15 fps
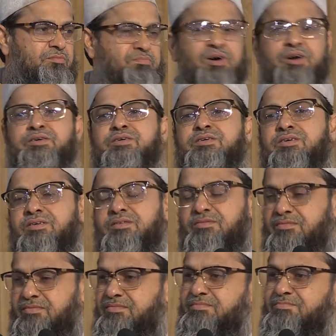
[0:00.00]
But
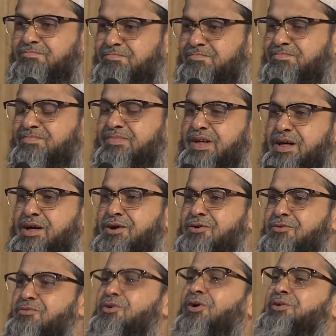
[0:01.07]

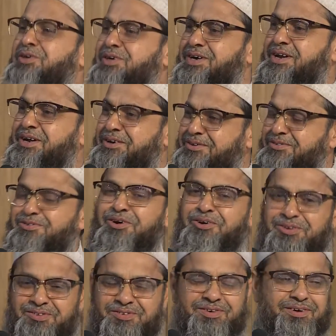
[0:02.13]
logically, it is
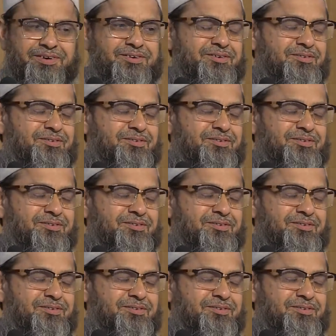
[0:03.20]
not a state.